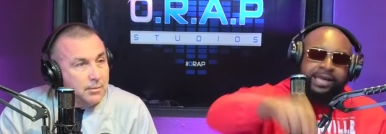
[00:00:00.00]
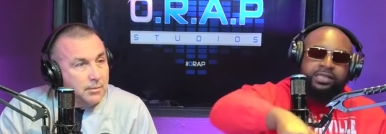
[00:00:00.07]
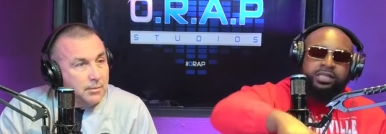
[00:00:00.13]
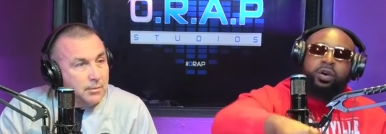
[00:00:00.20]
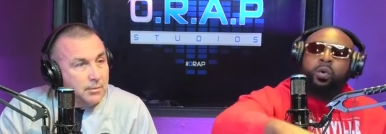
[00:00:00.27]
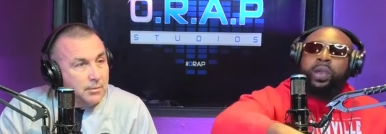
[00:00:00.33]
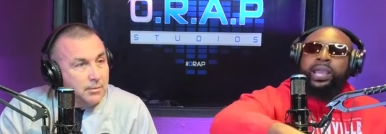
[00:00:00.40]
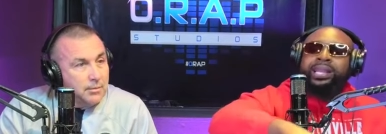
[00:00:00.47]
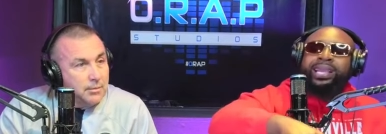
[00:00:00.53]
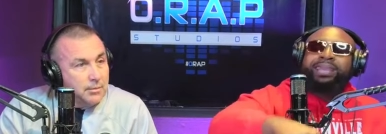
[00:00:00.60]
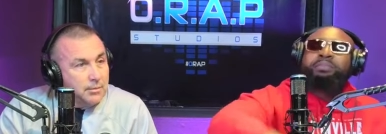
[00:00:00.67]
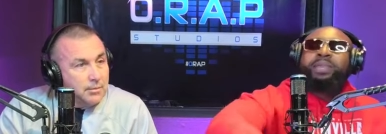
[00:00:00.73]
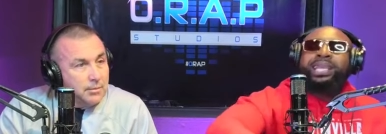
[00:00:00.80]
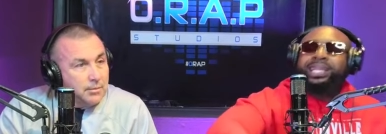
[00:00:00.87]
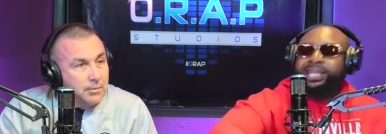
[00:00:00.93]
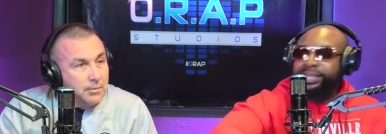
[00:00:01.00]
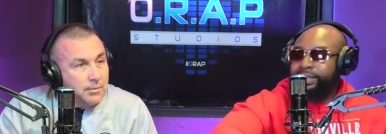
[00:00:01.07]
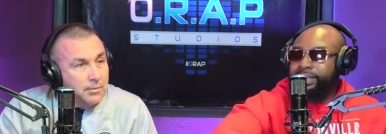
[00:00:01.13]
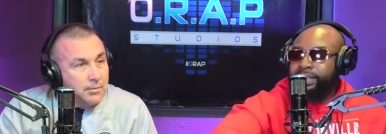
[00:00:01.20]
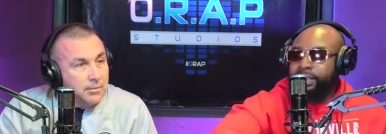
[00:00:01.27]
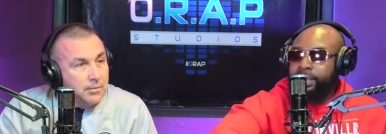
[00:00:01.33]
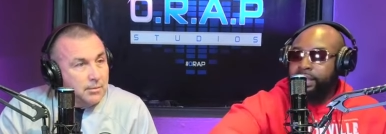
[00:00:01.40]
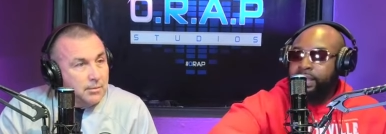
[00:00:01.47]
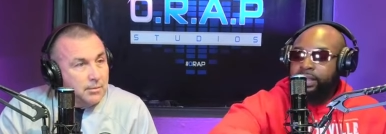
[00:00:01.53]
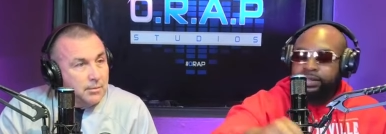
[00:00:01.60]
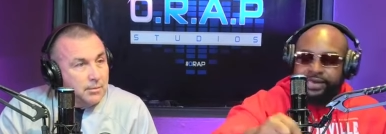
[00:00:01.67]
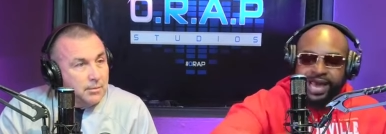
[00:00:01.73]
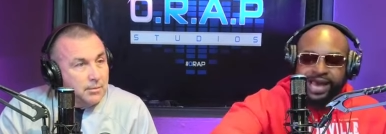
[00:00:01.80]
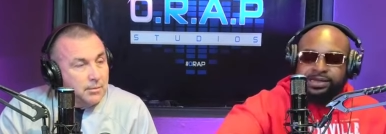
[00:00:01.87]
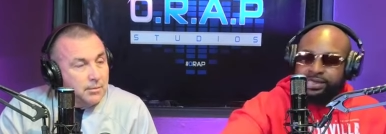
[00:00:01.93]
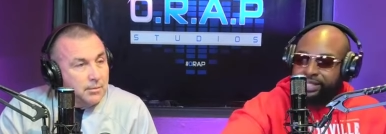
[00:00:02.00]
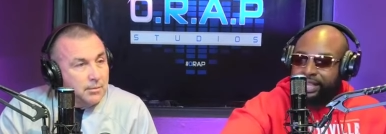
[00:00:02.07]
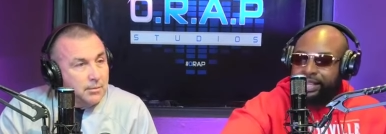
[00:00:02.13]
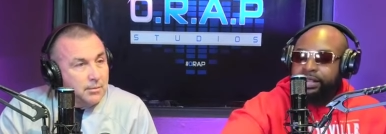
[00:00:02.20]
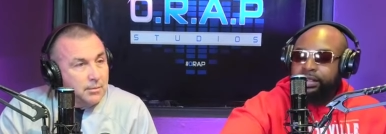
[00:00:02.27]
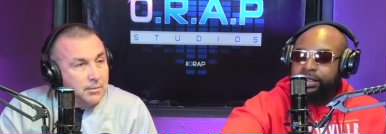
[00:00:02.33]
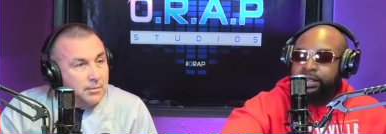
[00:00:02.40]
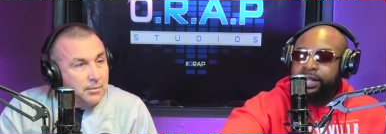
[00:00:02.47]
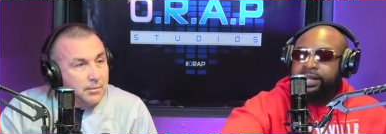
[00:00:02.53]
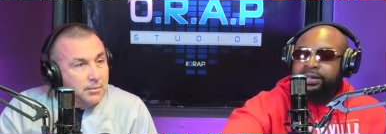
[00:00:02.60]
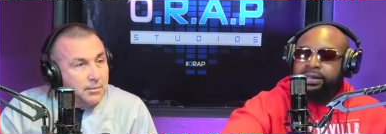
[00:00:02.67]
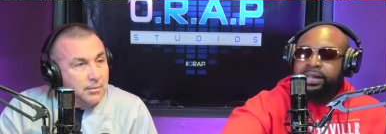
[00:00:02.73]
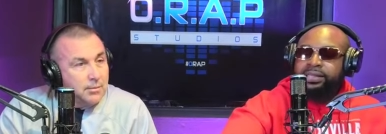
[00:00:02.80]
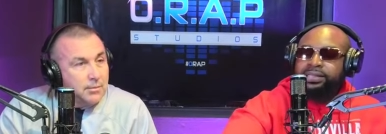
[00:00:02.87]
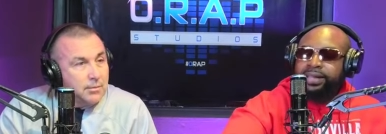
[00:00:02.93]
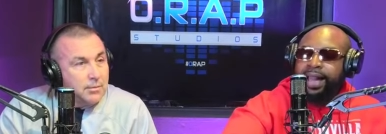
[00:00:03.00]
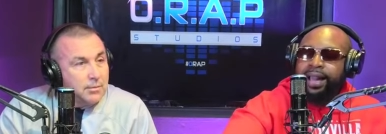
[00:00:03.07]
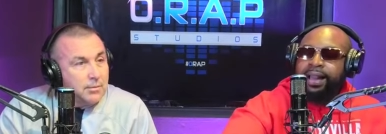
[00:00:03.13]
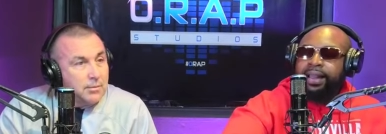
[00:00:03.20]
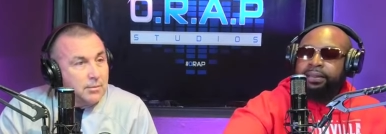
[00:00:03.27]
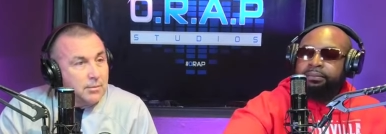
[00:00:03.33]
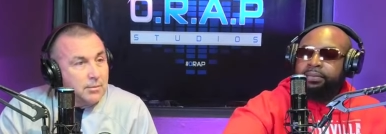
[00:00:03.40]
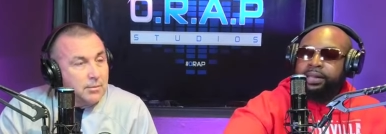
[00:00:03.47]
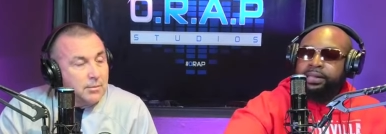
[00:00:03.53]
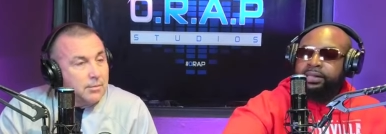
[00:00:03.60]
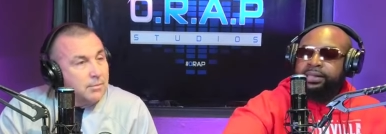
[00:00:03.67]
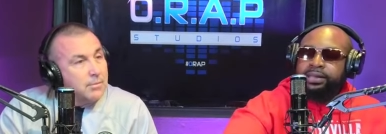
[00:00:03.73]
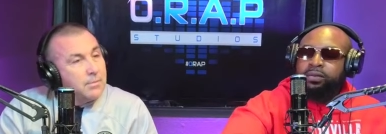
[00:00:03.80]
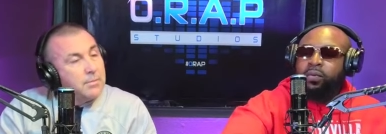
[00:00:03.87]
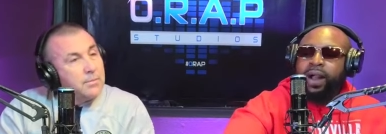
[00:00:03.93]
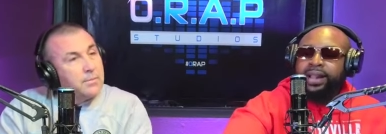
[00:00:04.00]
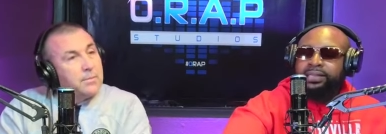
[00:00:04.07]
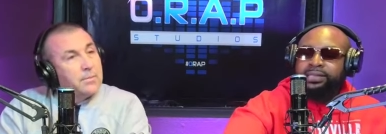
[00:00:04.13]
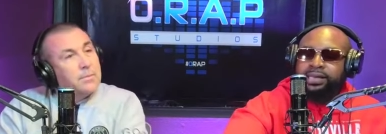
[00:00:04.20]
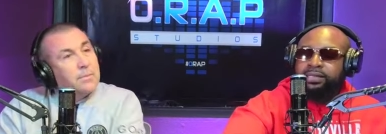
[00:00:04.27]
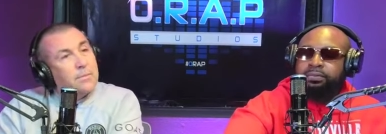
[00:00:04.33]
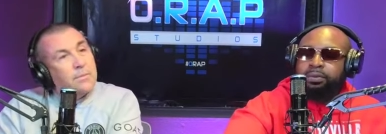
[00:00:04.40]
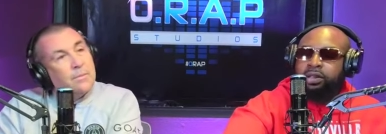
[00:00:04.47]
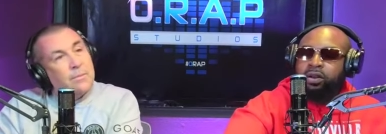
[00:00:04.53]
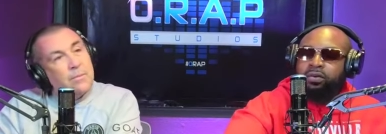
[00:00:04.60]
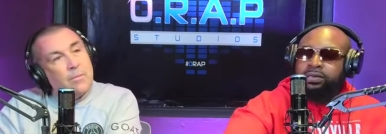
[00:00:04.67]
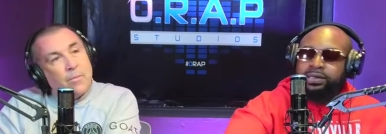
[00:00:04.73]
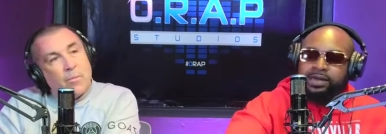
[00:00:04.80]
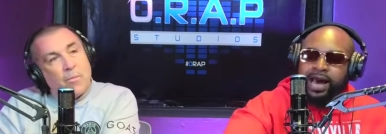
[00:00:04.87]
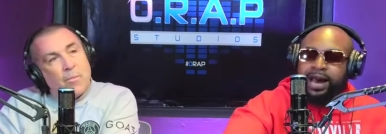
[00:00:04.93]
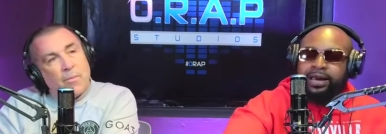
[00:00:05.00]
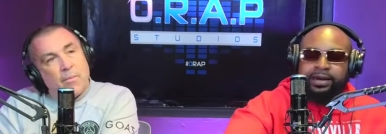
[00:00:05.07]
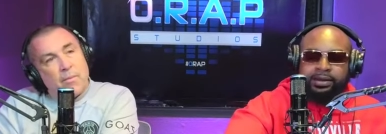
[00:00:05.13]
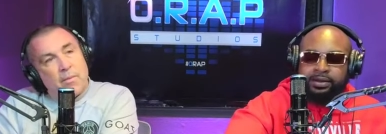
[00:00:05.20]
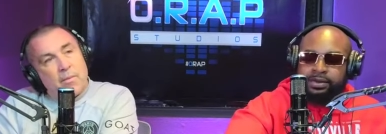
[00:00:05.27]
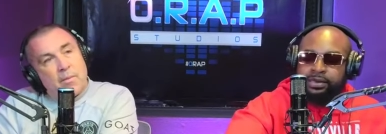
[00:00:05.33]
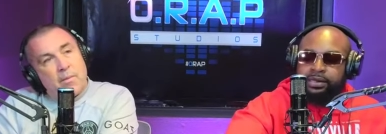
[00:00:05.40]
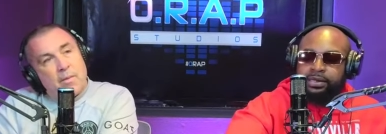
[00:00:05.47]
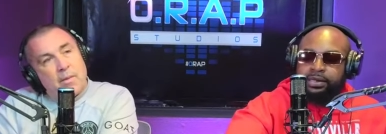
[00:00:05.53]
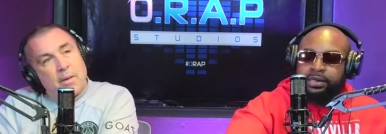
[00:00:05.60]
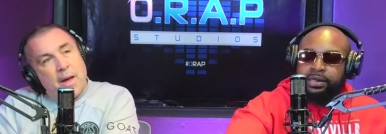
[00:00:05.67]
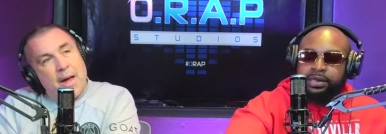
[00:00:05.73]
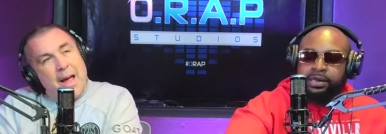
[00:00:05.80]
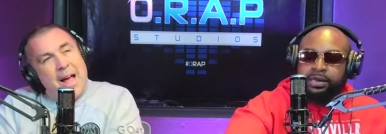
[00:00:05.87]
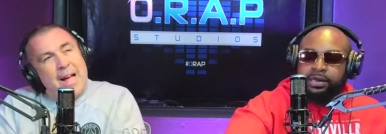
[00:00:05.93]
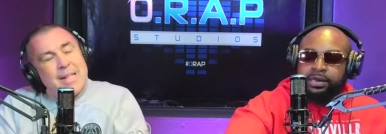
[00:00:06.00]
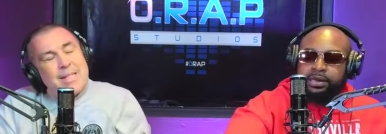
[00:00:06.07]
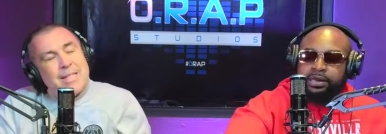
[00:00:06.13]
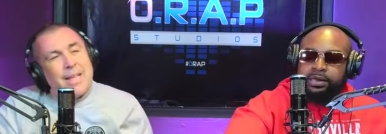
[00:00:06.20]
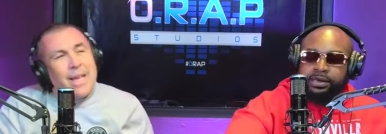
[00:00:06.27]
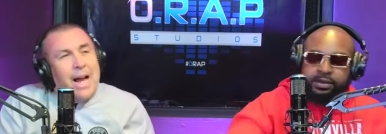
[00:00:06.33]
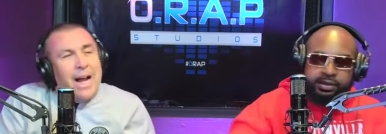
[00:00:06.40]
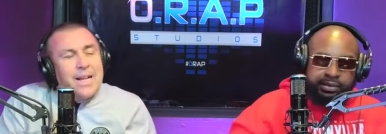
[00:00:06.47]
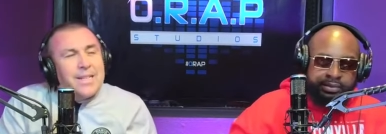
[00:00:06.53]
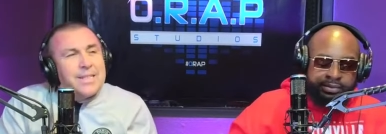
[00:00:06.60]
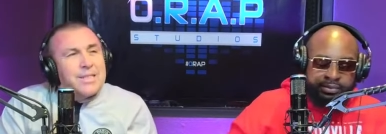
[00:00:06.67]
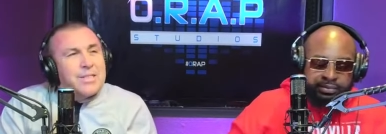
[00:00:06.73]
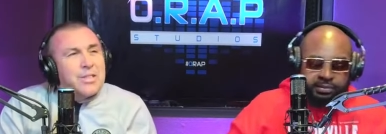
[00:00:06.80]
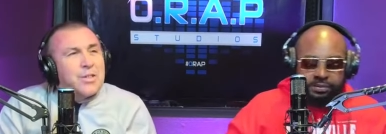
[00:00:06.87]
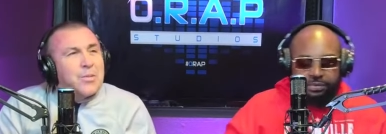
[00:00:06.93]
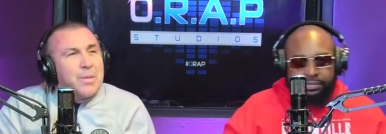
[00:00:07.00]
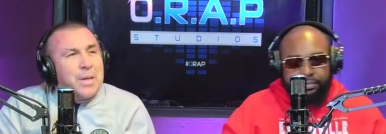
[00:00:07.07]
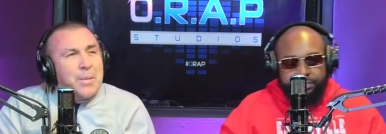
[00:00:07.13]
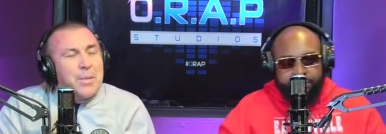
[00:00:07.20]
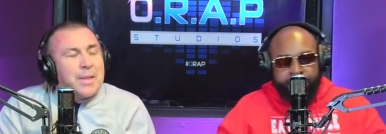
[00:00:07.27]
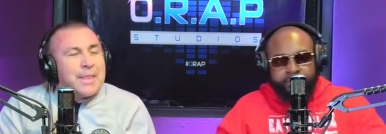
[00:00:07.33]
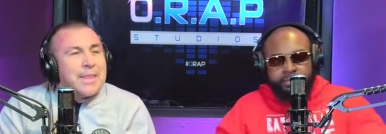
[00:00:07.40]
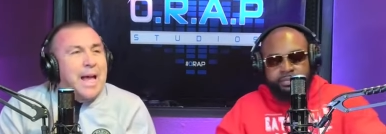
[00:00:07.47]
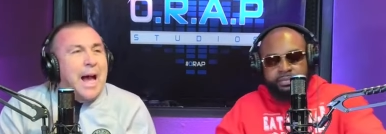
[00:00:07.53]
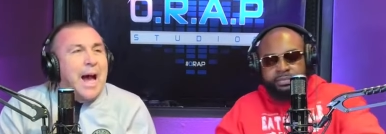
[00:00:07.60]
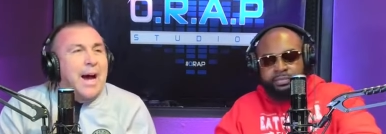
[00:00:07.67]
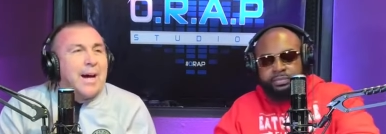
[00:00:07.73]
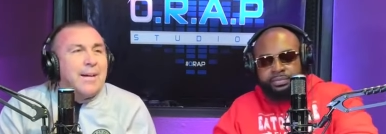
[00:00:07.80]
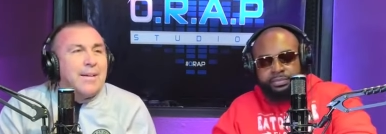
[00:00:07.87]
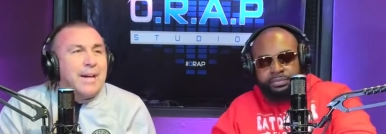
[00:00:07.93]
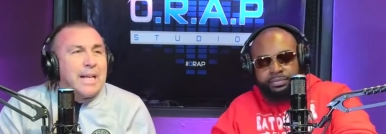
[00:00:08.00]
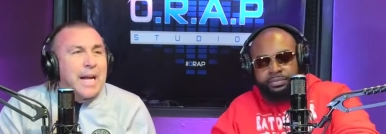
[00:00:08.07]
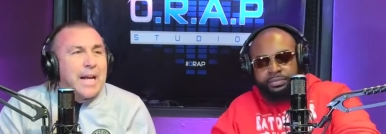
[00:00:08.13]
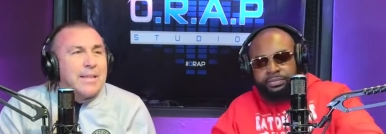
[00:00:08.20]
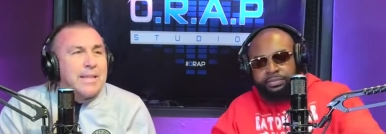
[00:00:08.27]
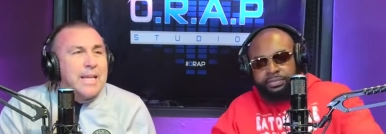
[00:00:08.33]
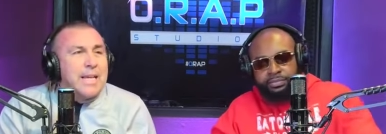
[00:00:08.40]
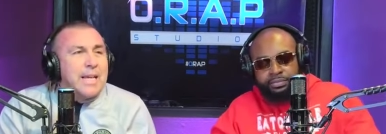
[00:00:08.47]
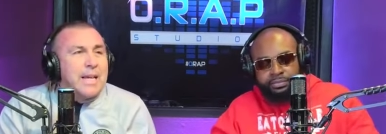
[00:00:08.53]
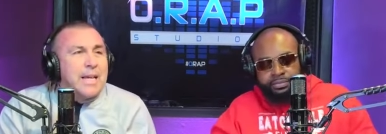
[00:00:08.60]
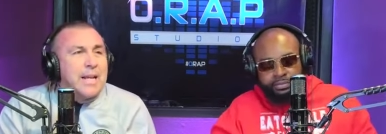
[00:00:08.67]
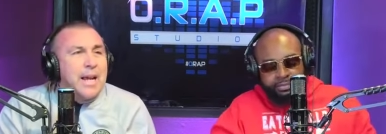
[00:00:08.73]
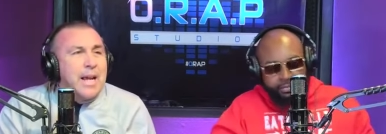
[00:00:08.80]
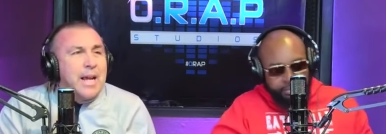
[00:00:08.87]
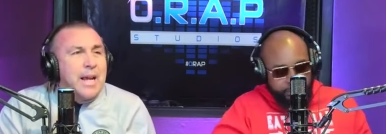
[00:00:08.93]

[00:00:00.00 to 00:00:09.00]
Speaker 1: to go in immediately. Next year, this time, Dwight needs to be on the docket.
Speaker 2: See, I disagree with that. Like, I think it, it,